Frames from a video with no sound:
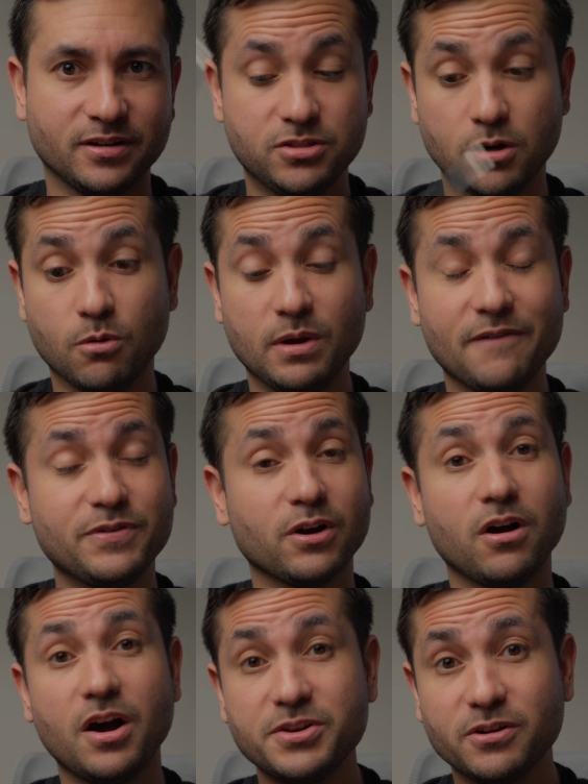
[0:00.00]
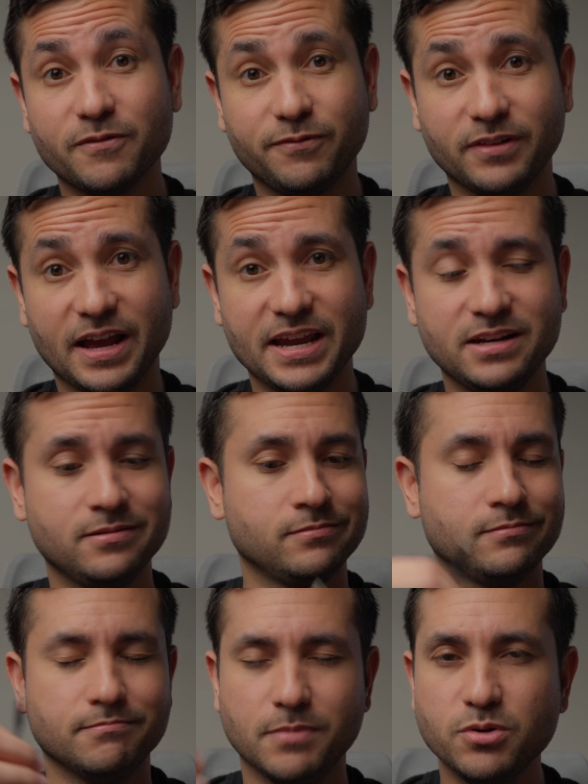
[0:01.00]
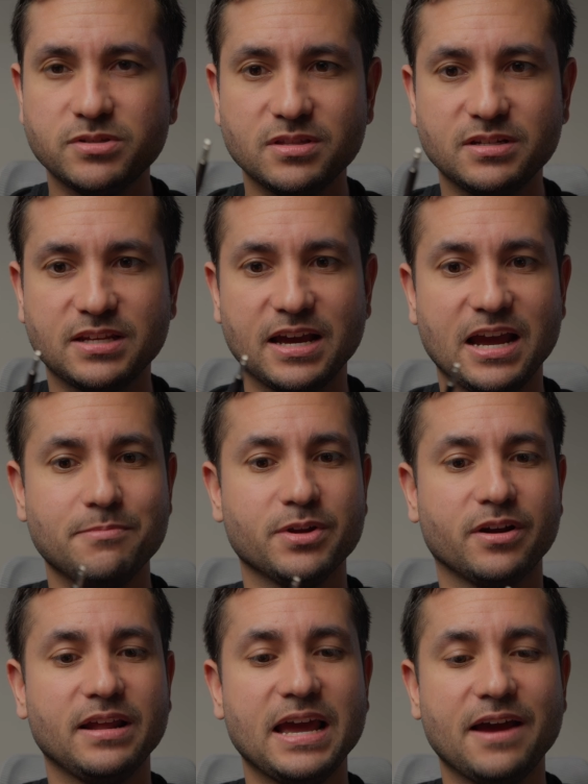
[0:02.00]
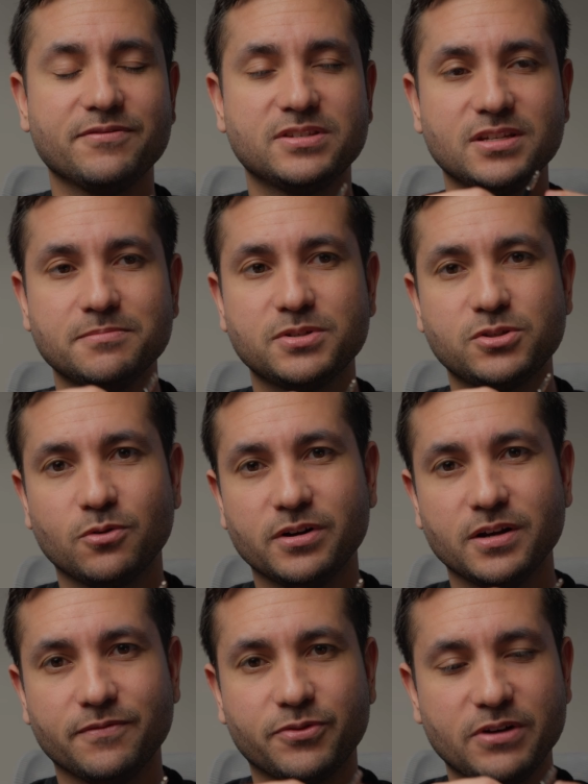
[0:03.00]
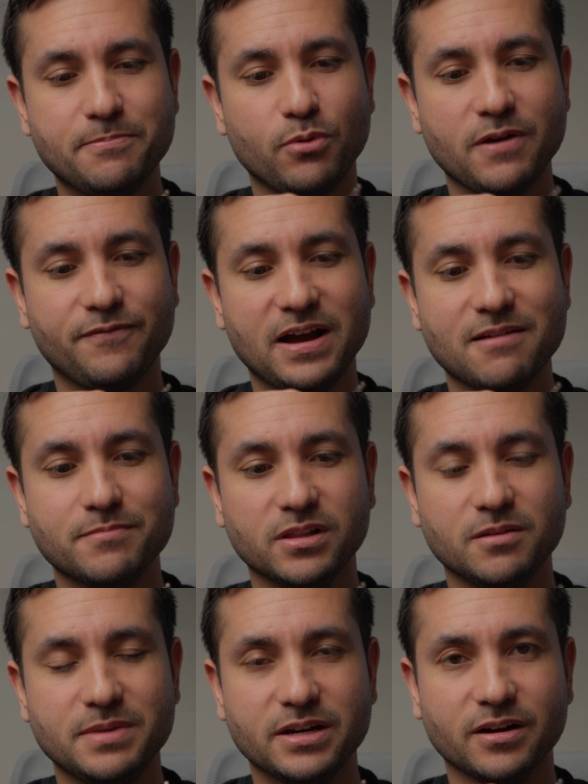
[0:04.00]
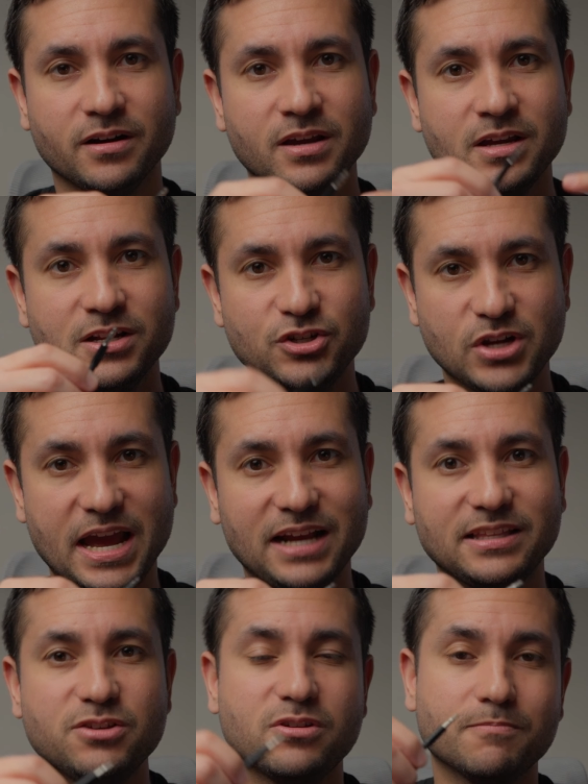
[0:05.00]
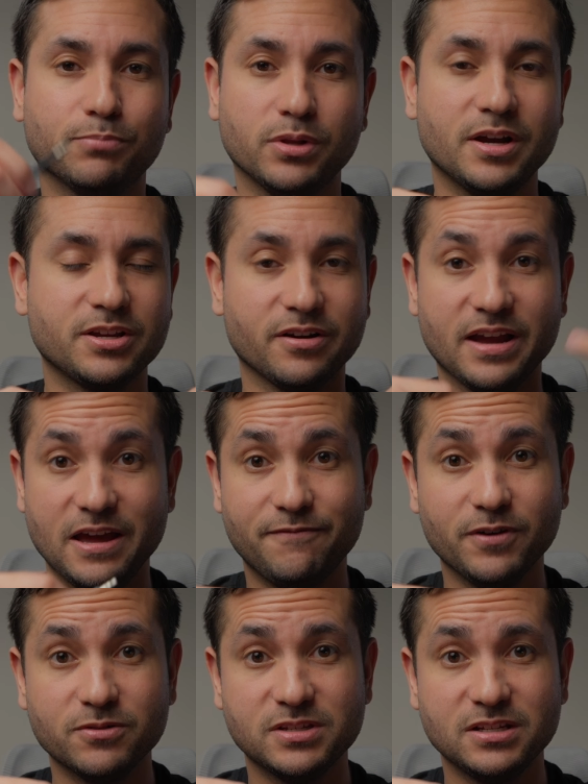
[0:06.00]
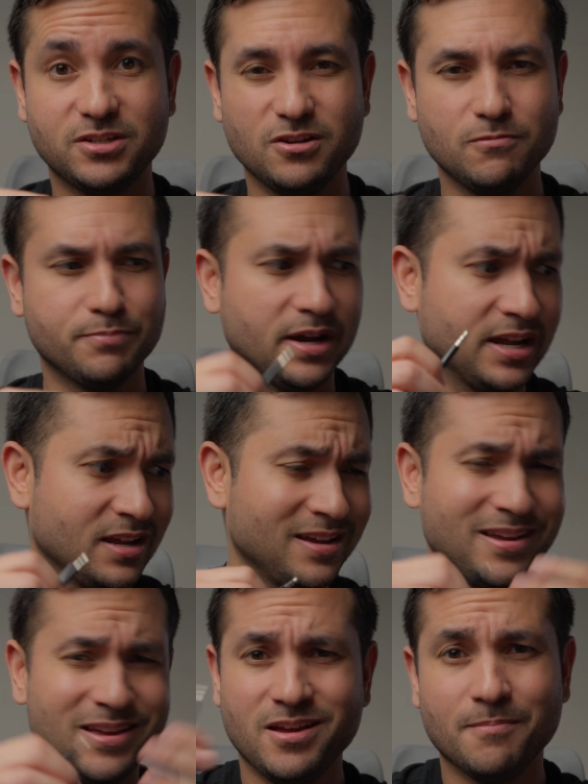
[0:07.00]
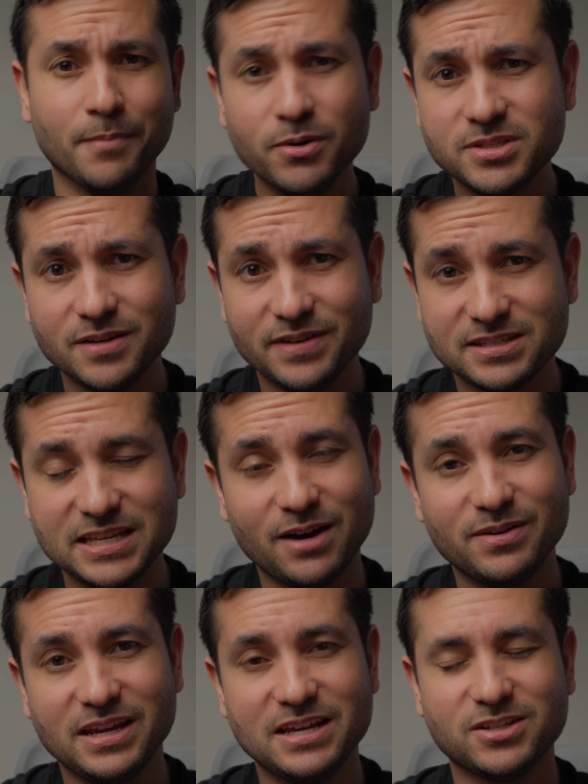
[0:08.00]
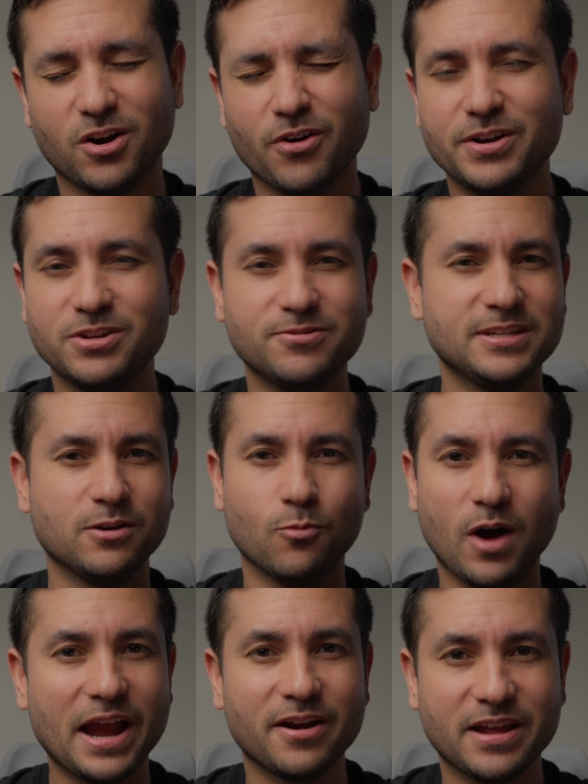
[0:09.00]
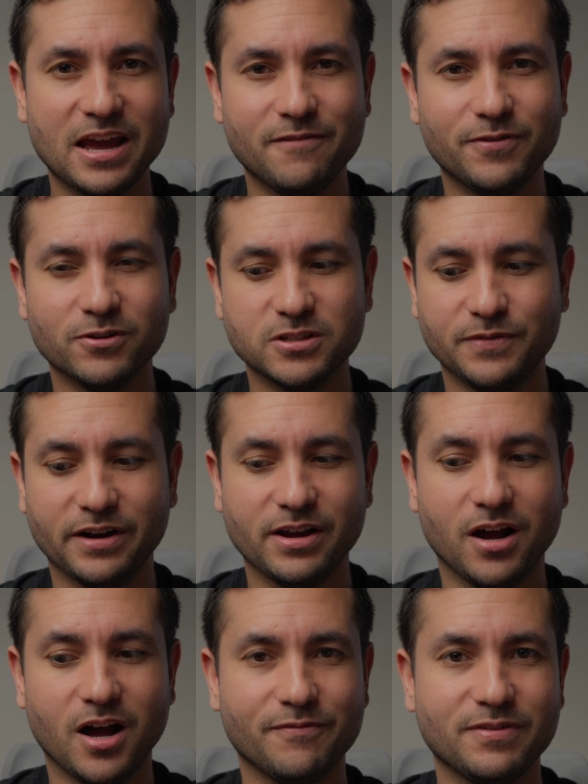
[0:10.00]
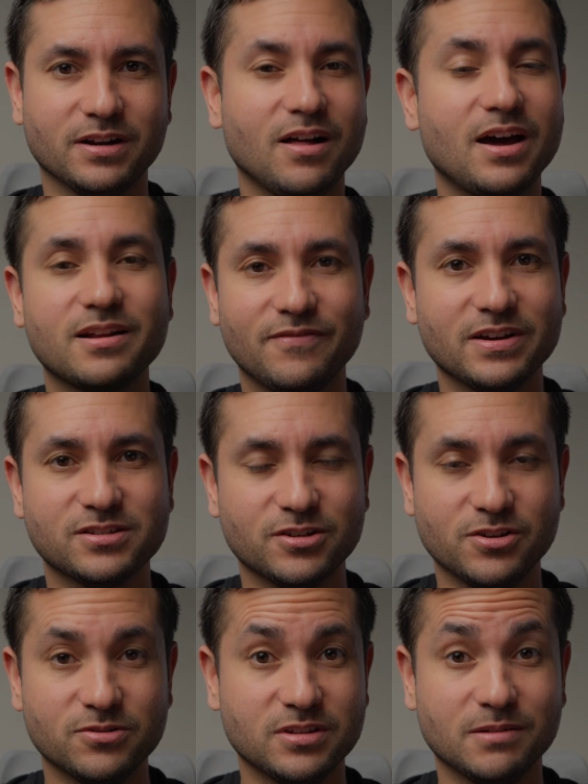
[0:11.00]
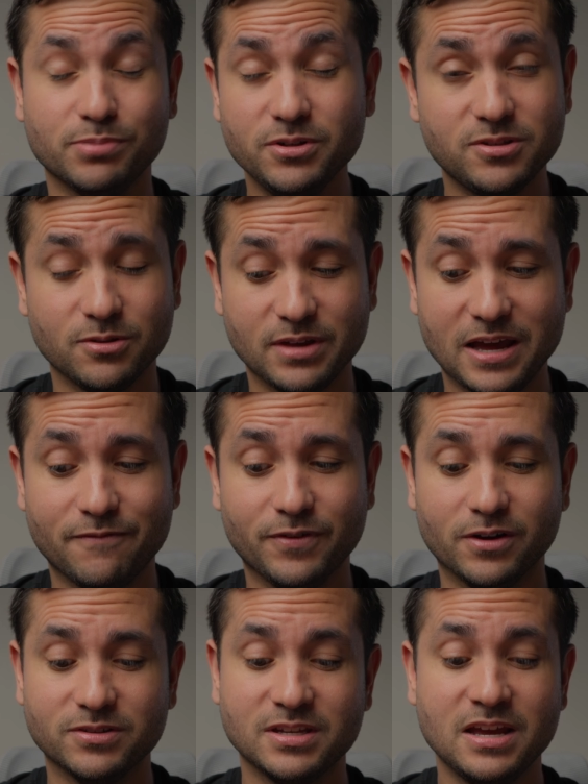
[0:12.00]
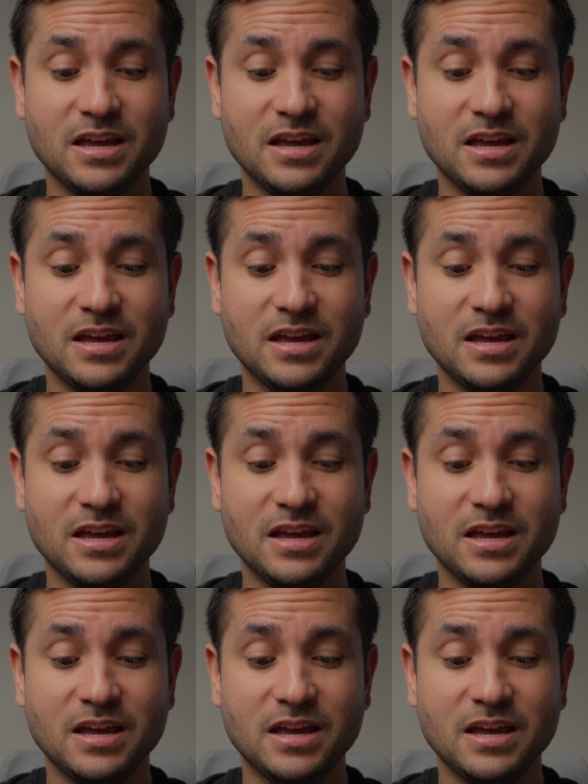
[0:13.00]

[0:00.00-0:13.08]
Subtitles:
So if you're on your flight, most of the time they're gonna have some sort of 3.5 millimeter jack that you can plug your headphones into, but most of us nowadays aren't using wired headphones very often. A lot of us are using Bluetooth headphones.